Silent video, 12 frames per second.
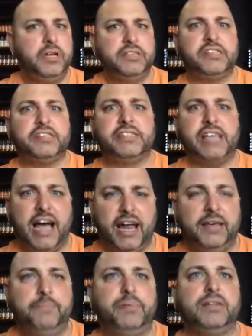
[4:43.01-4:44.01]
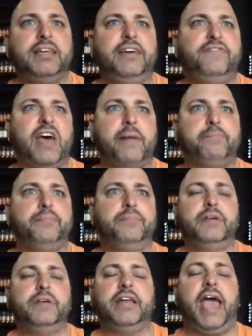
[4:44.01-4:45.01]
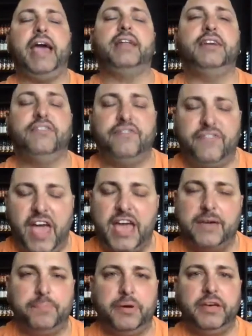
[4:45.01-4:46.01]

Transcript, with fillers: society, believe that inhaling vape